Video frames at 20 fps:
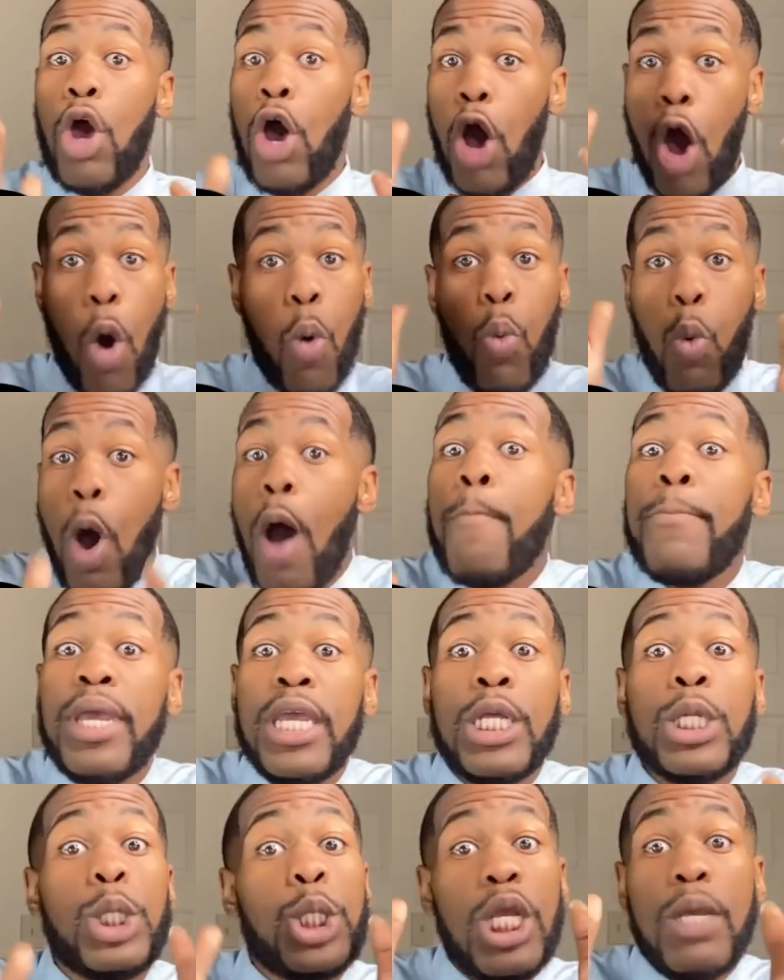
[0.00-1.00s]
a
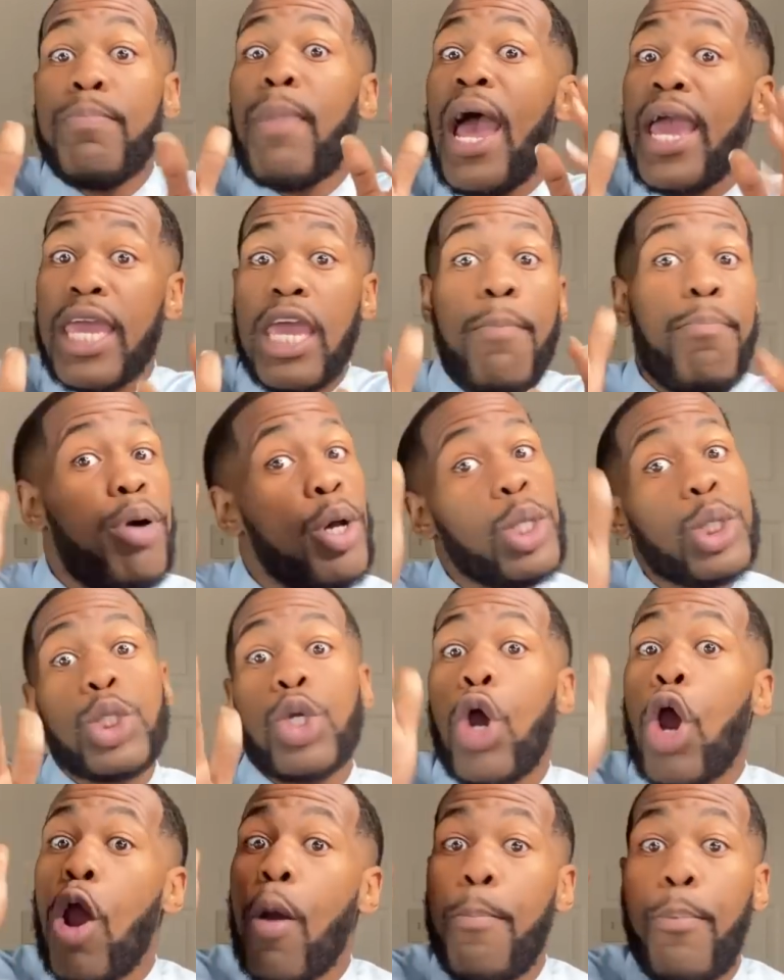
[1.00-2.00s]
woman she might get pushed to
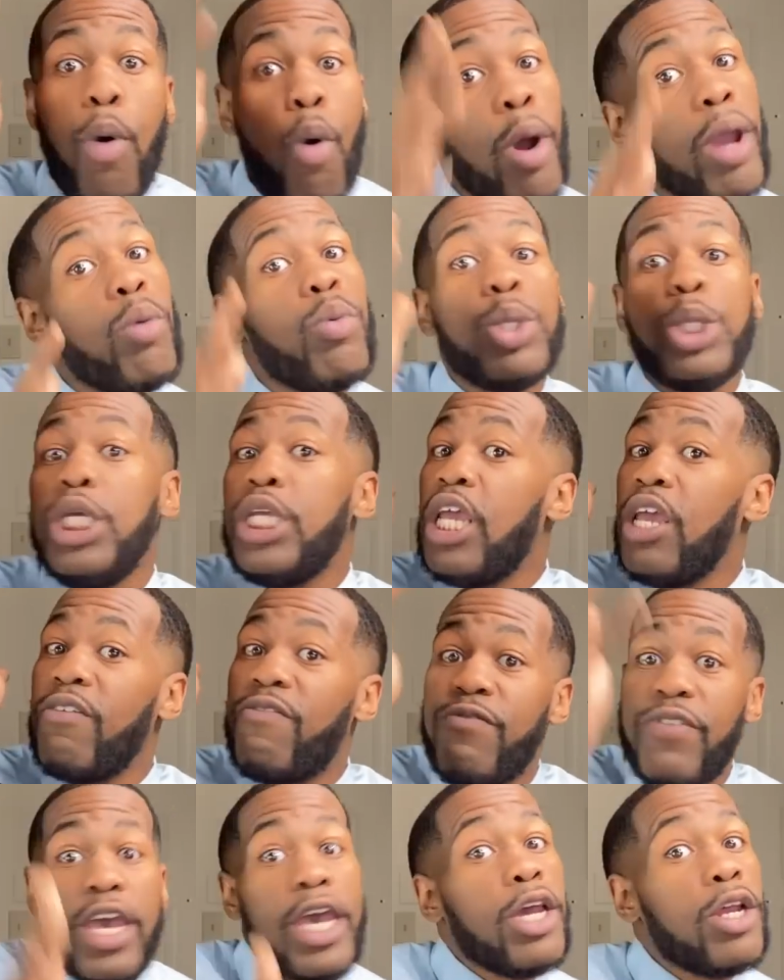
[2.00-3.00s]
her point where she get
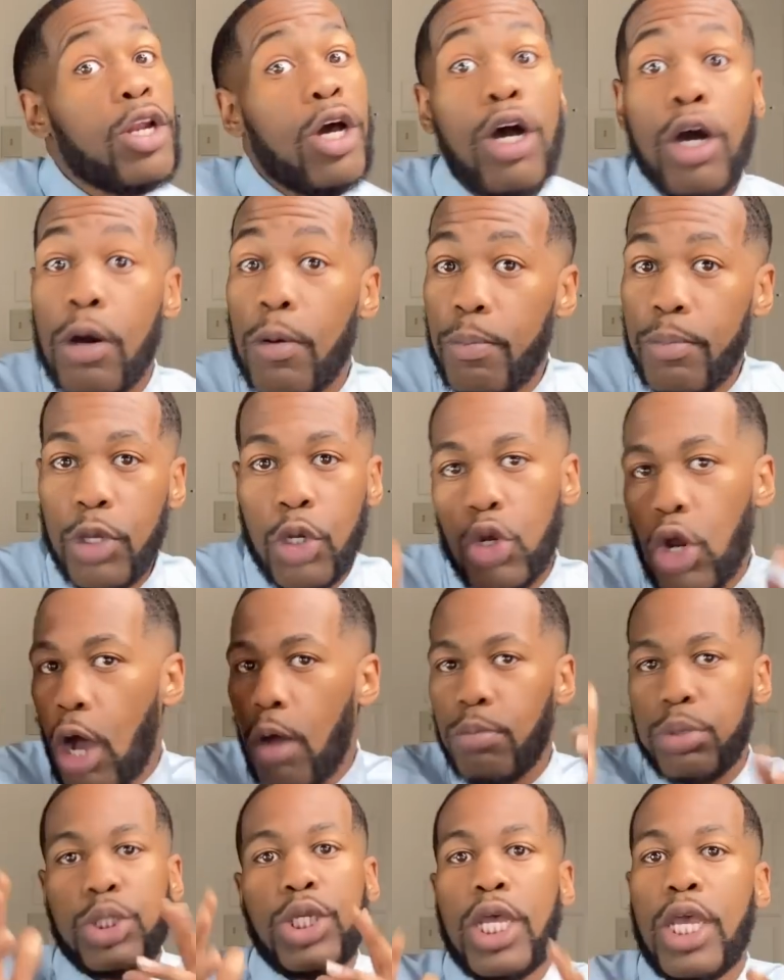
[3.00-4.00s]
fed up you know what
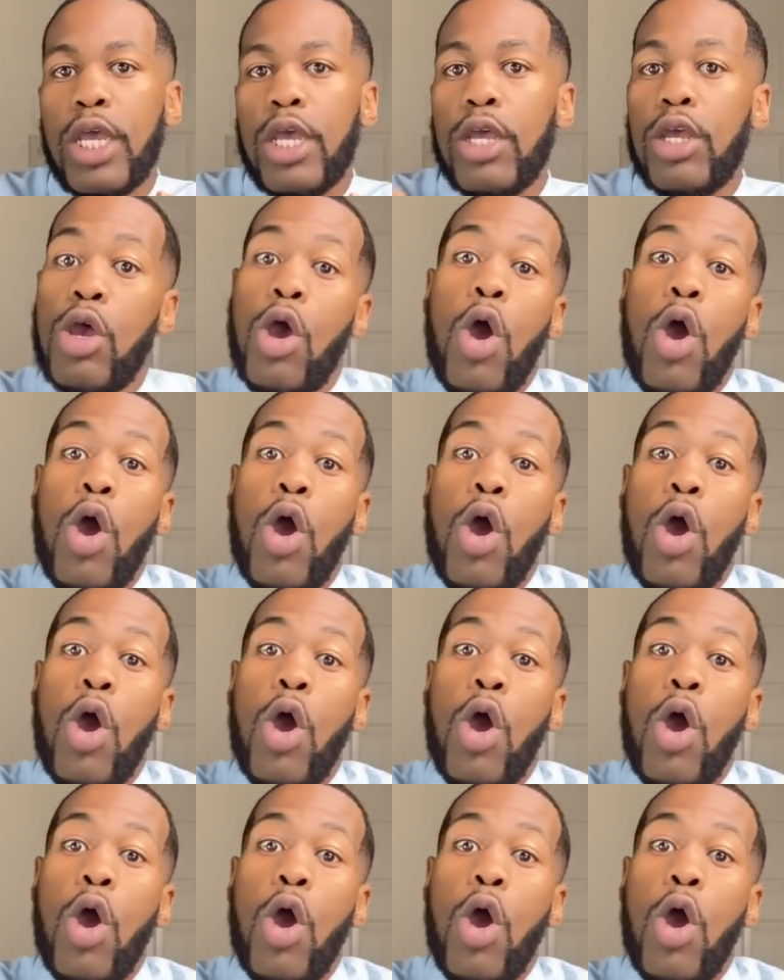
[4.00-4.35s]
i'm saying